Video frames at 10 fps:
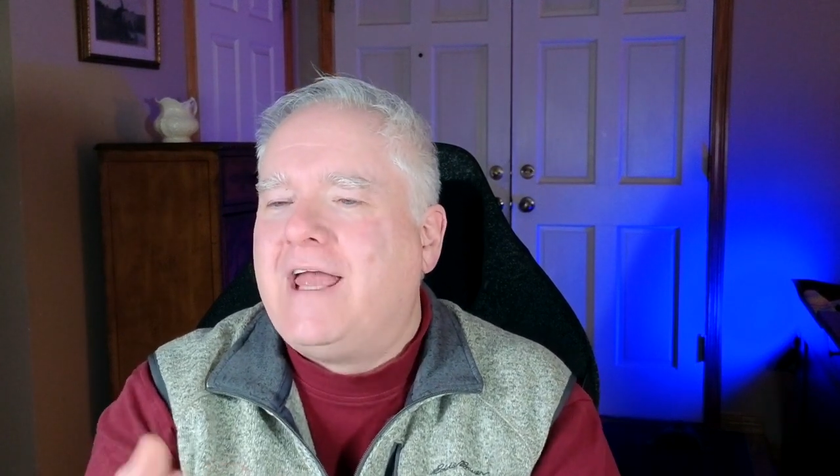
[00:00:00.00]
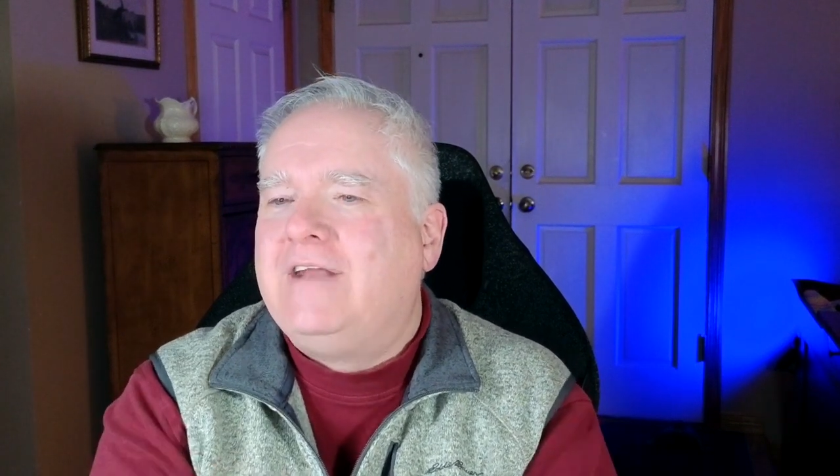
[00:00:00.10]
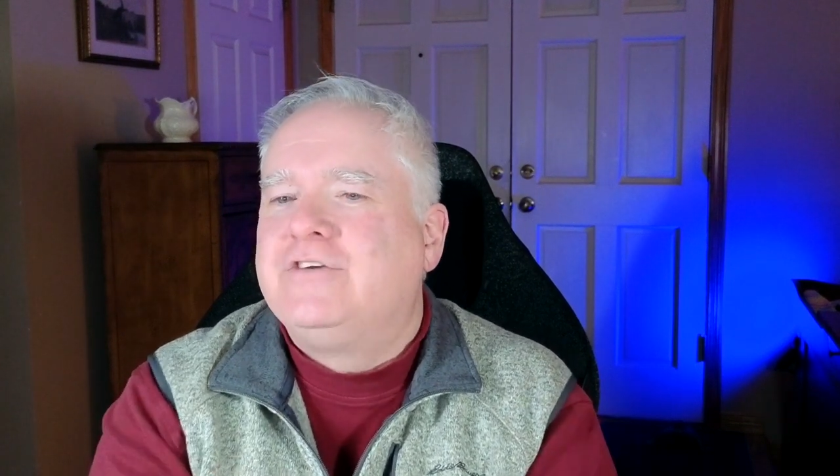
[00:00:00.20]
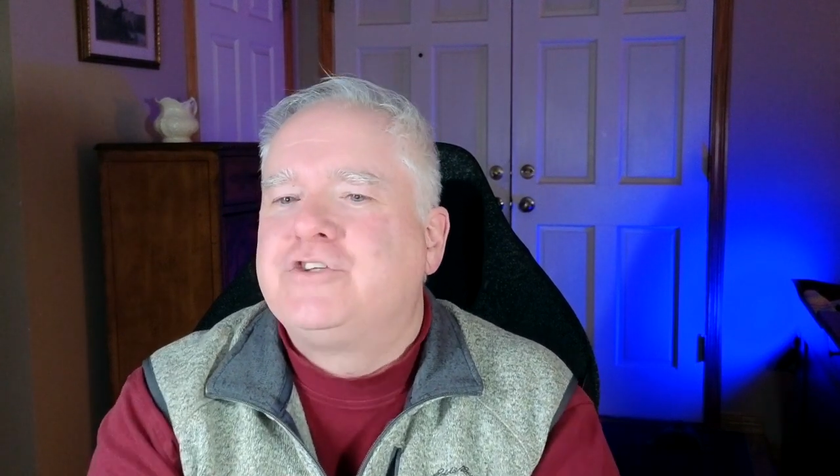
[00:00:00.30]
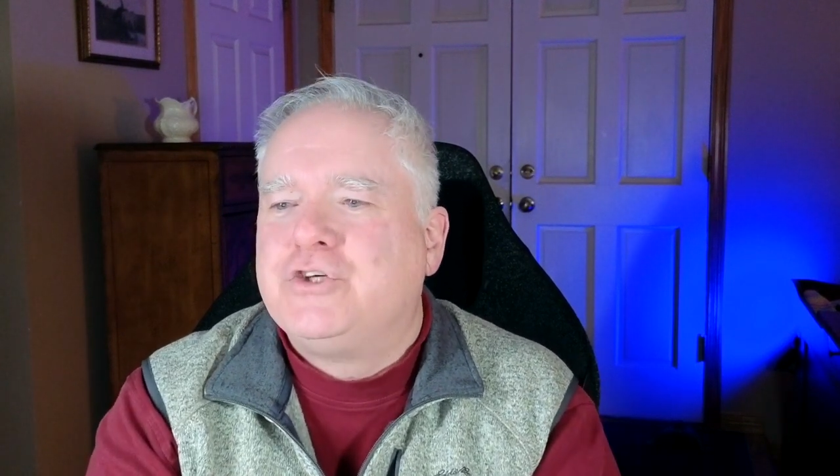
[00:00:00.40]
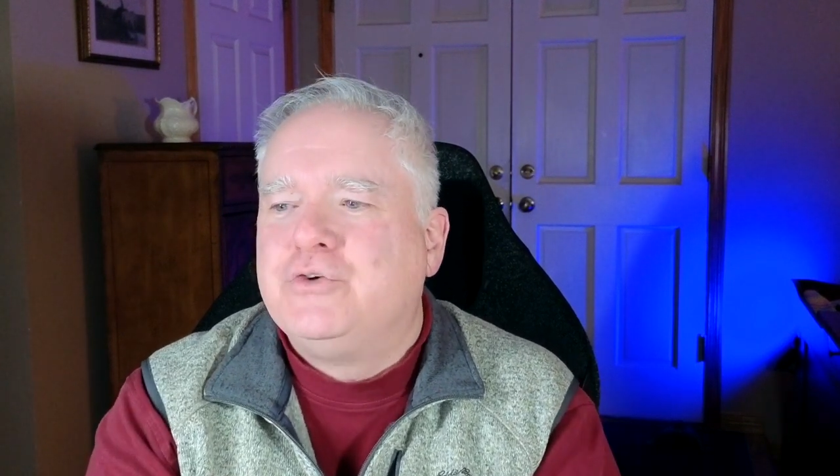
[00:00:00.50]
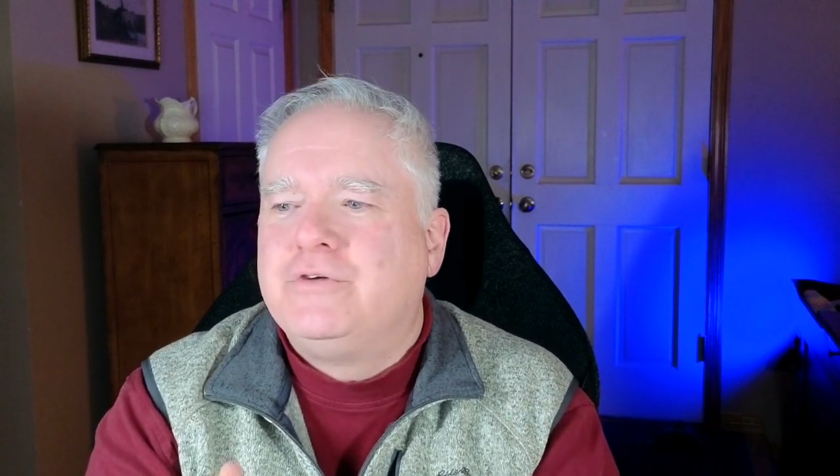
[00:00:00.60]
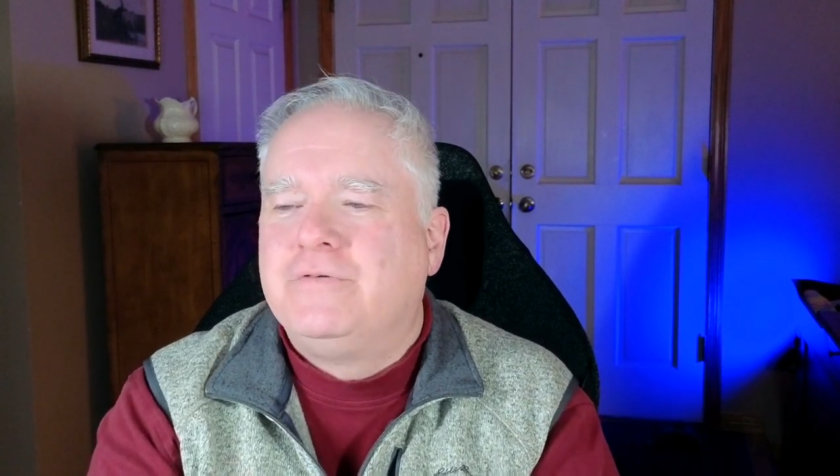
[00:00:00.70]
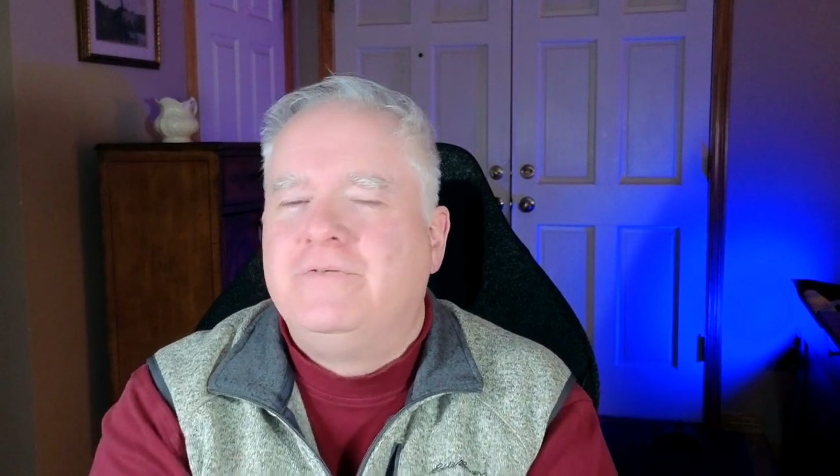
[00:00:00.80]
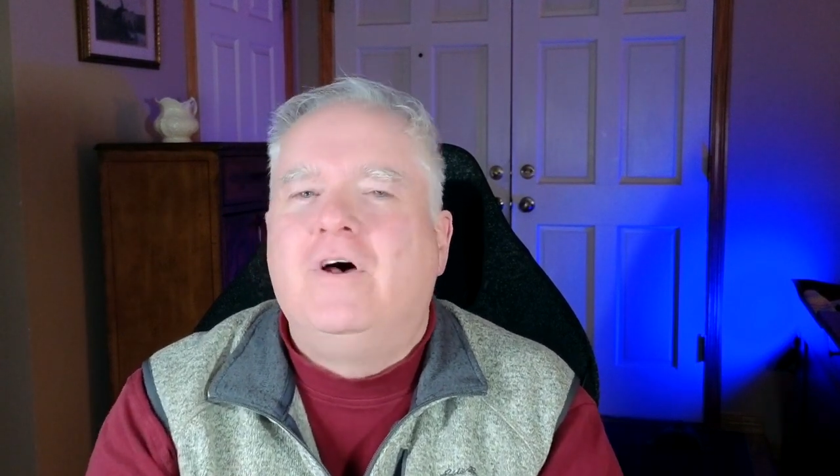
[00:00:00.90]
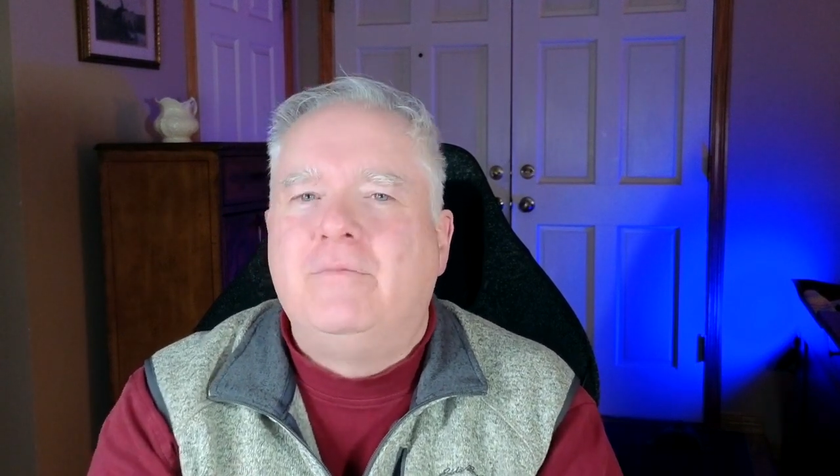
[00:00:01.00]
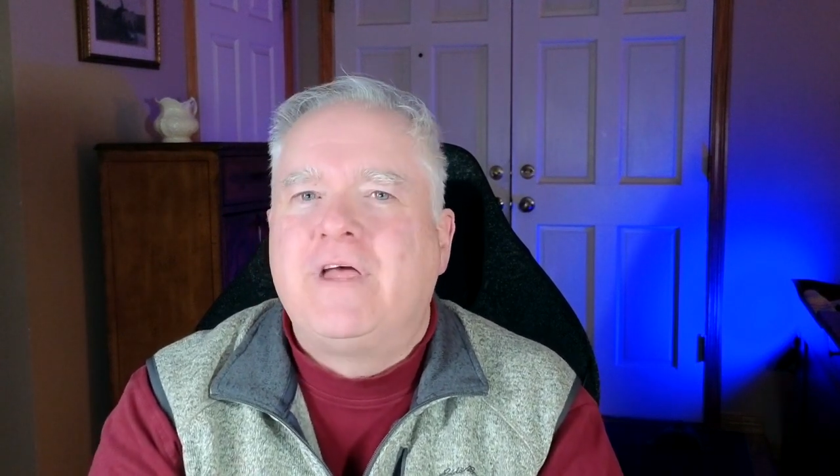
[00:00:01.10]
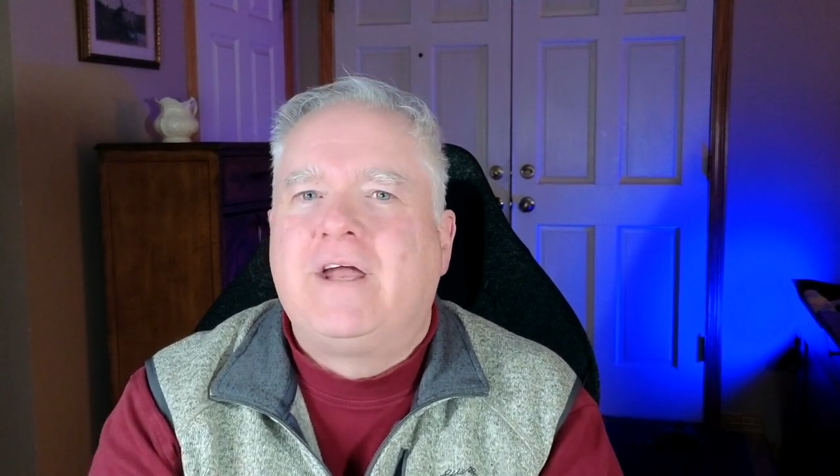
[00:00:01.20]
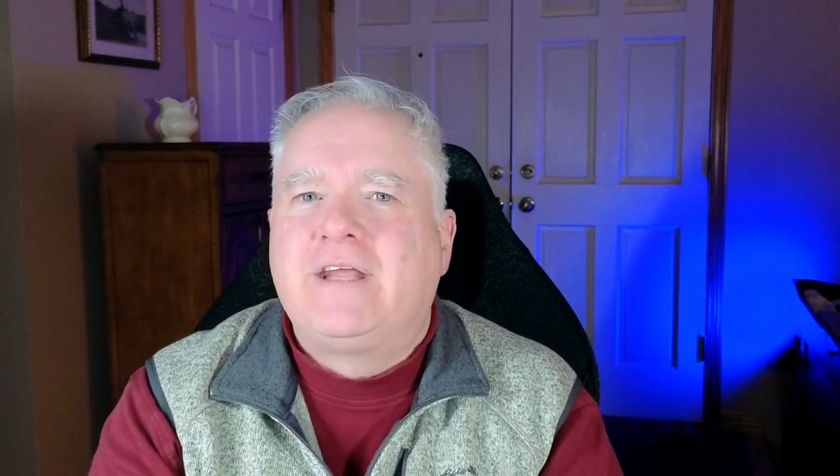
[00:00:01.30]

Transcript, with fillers: and to develop that